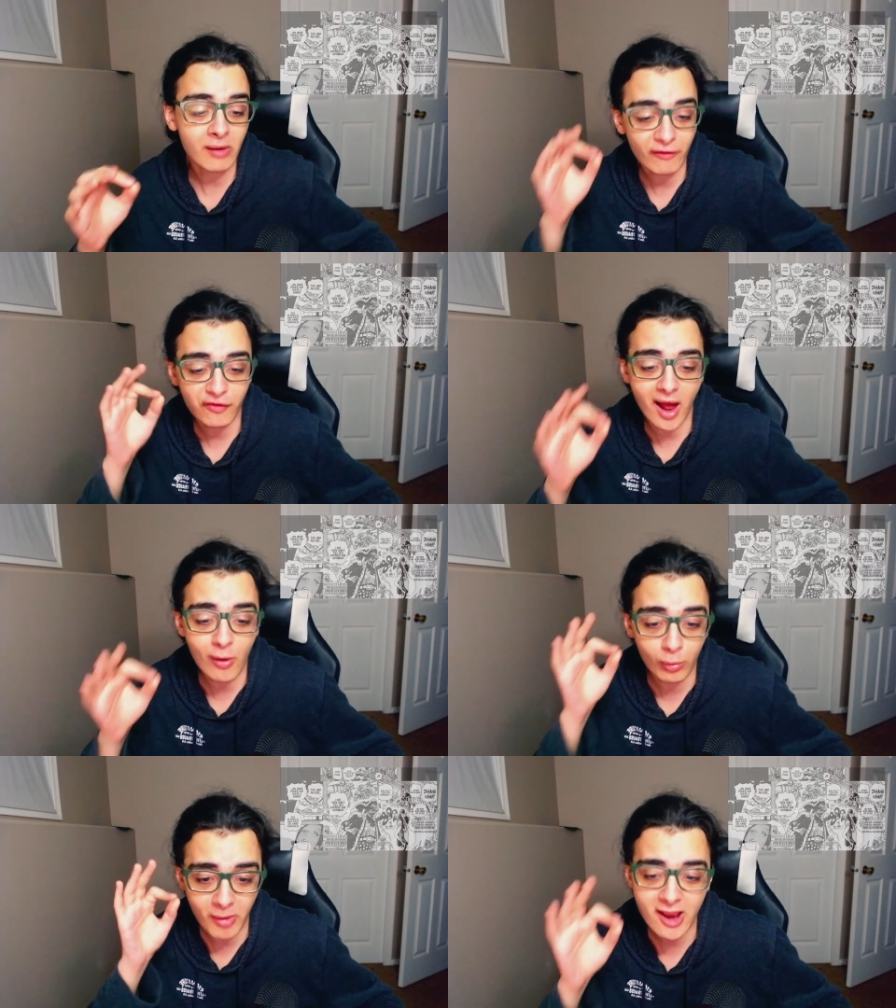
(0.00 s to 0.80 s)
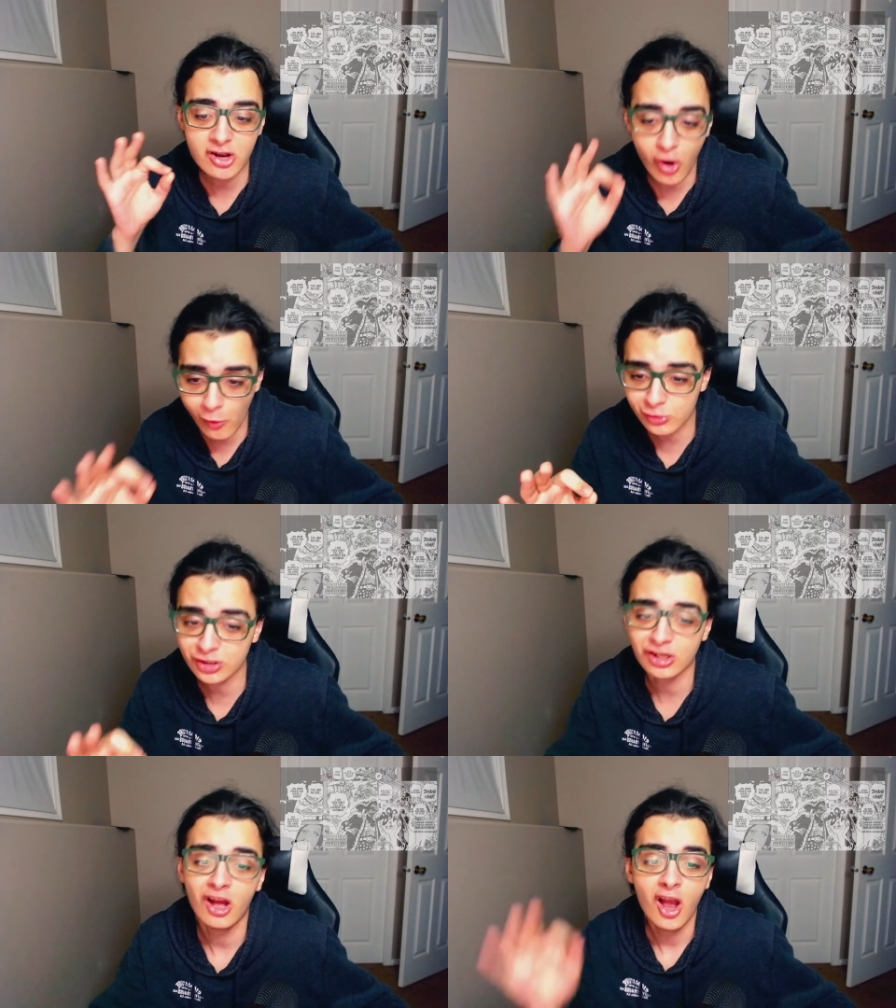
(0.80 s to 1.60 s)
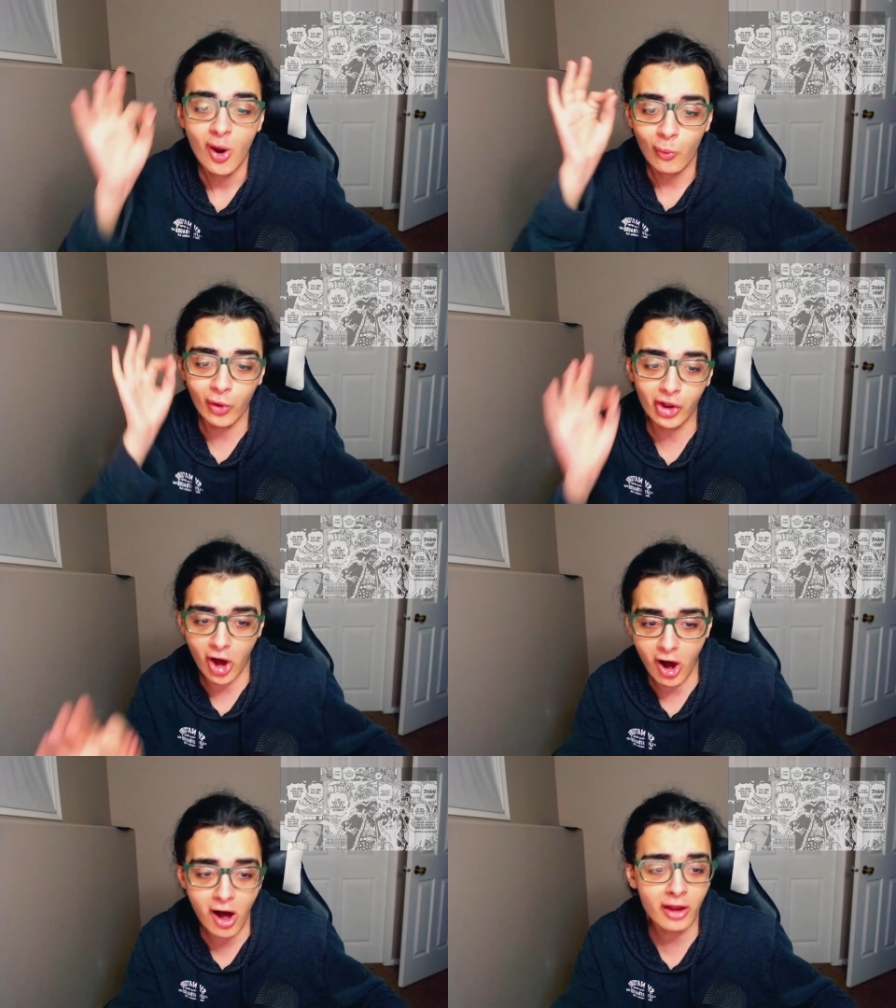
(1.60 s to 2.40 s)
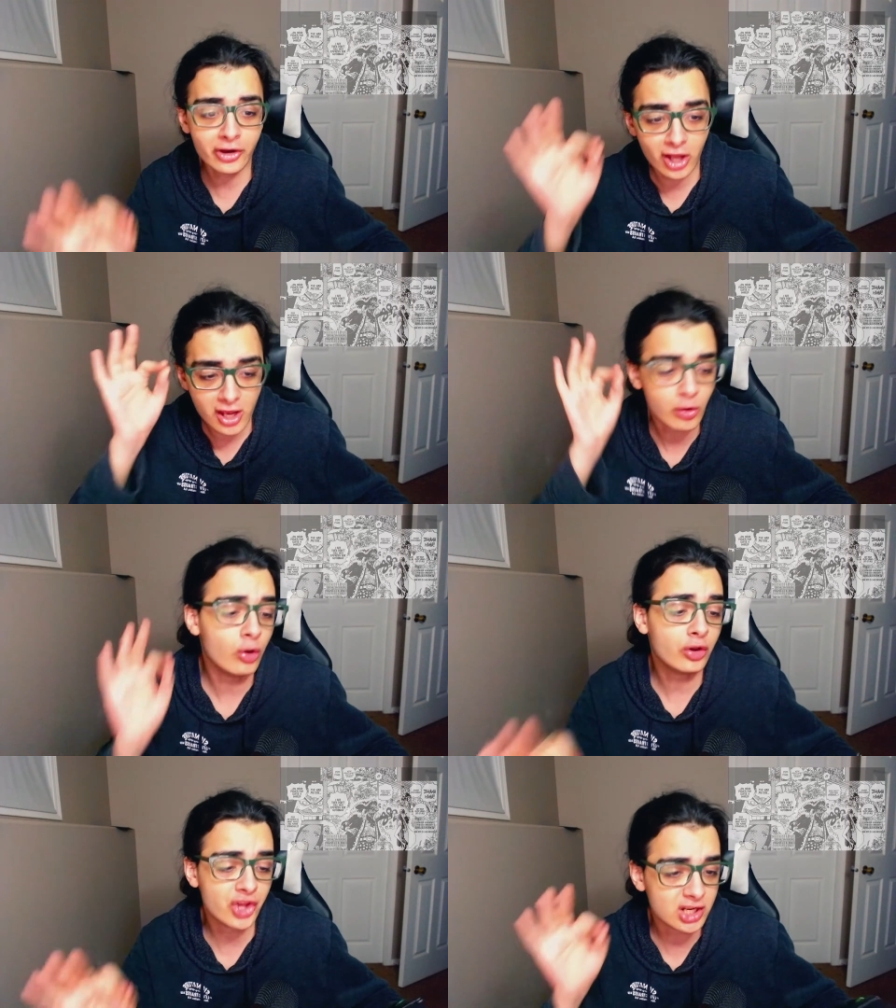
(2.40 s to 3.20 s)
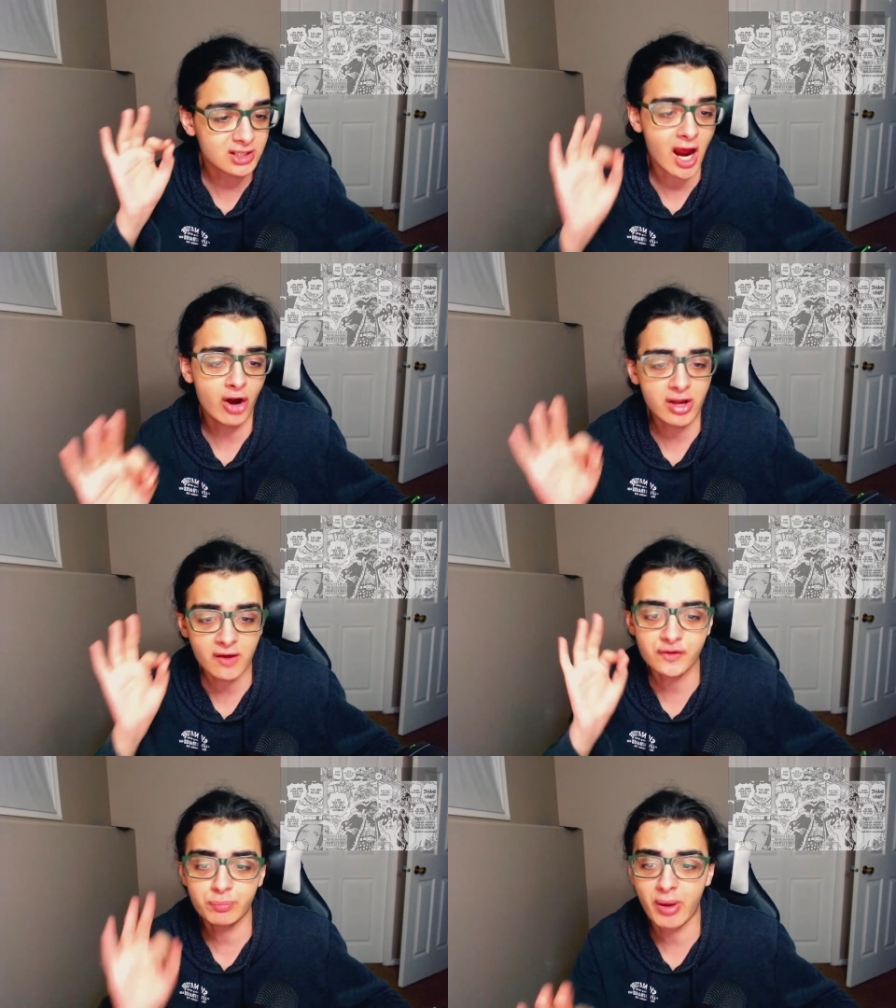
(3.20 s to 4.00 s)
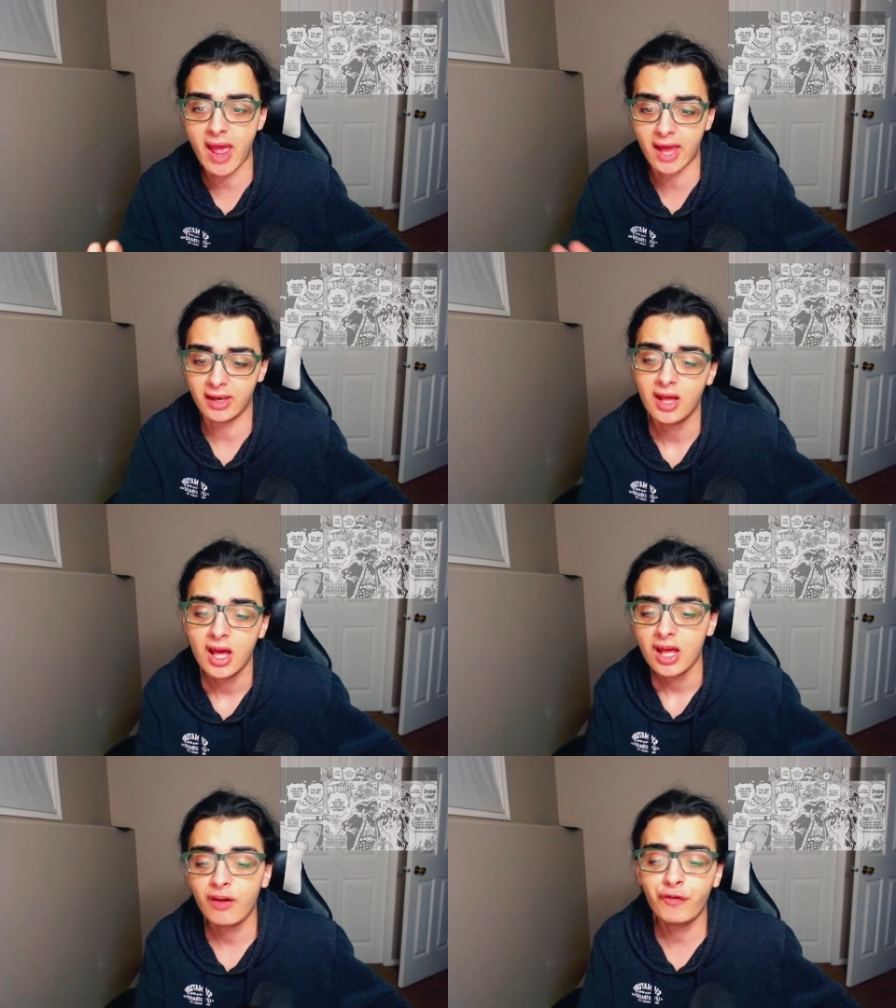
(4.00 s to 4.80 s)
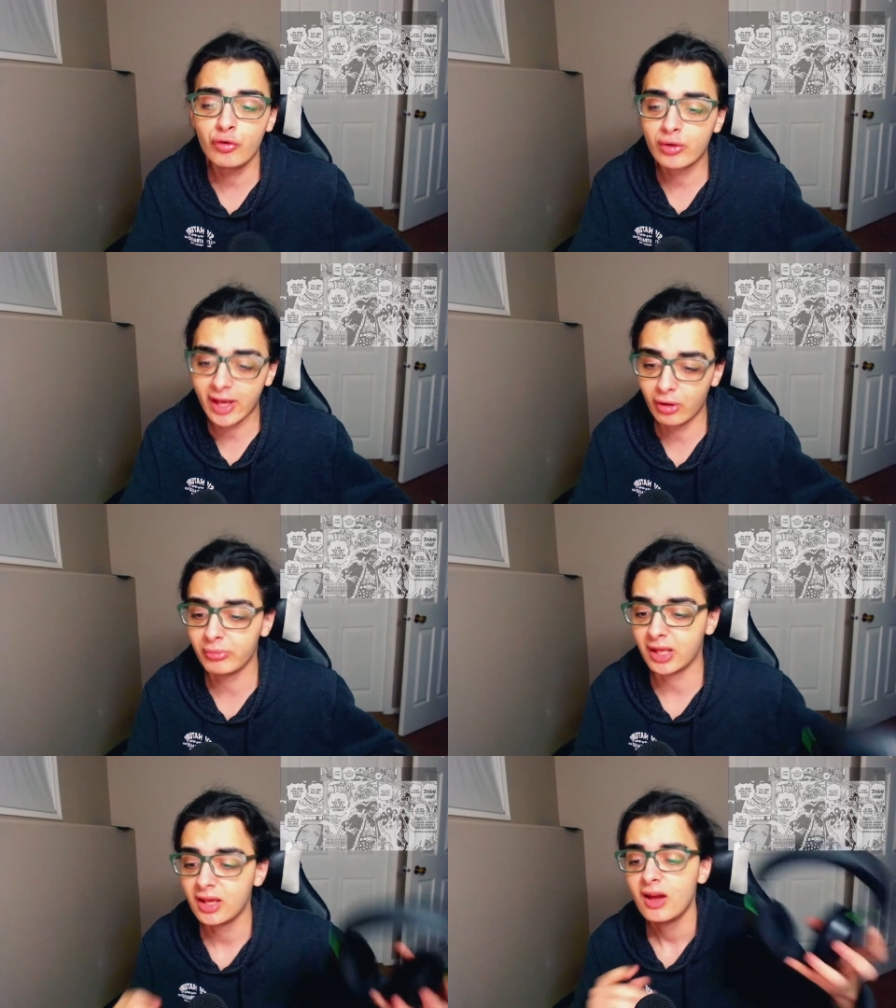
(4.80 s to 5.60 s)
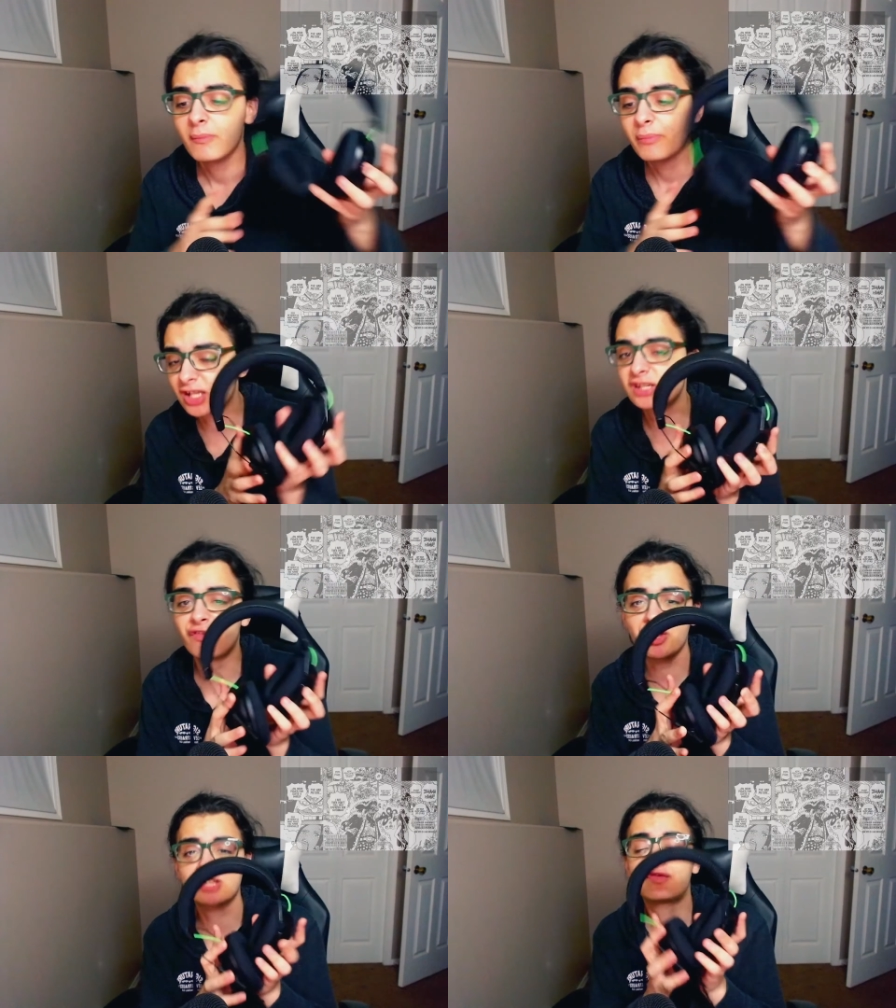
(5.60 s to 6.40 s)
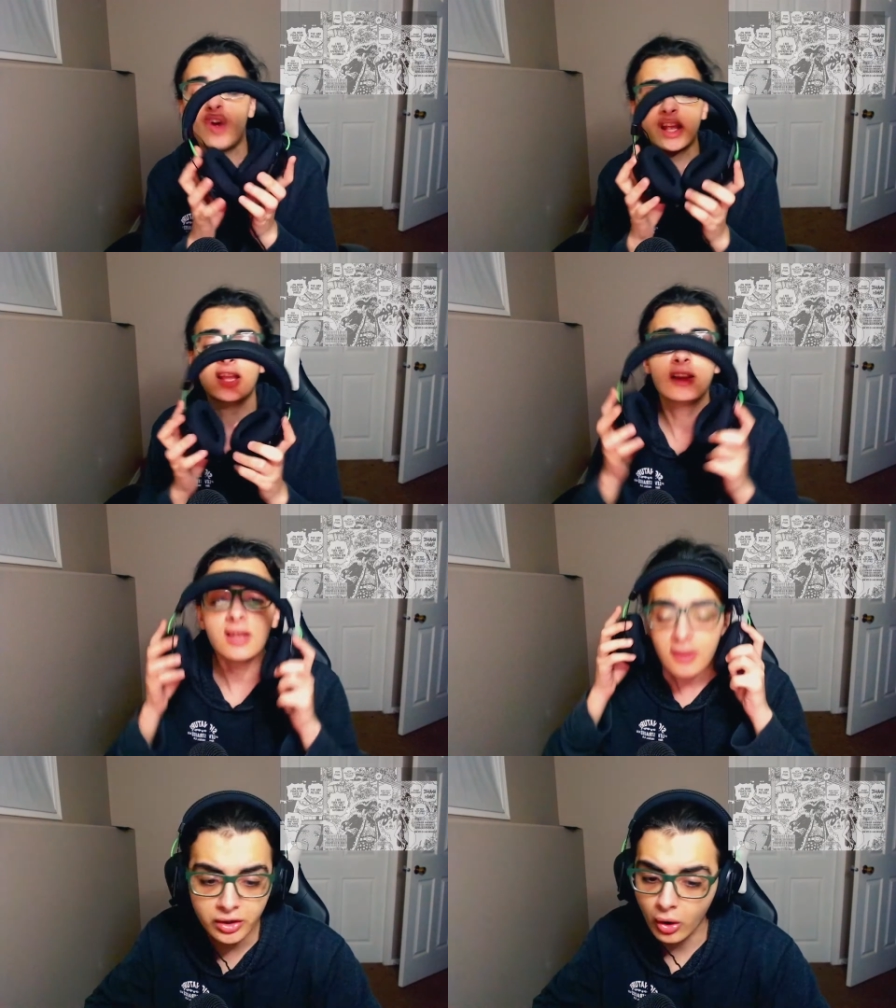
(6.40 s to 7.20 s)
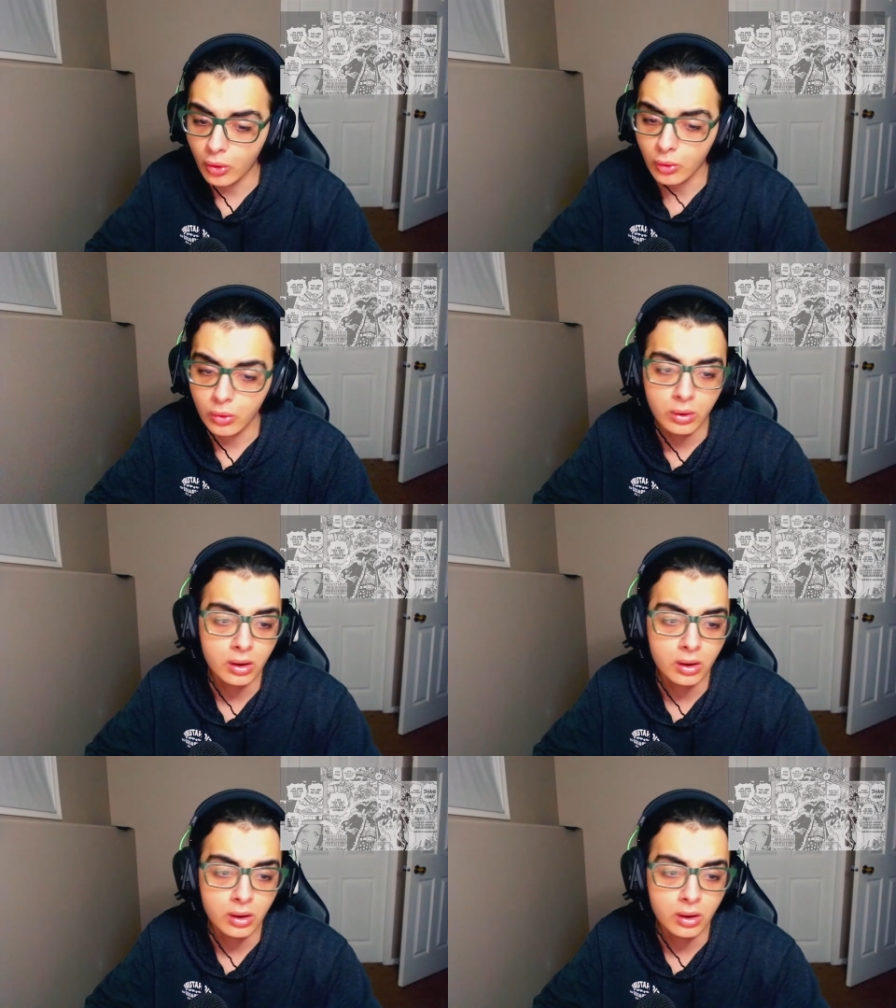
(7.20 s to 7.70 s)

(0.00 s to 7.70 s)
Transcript: My, I will. My ghost will haunt all the entirety of Japan if you kill me because of this fucking yo,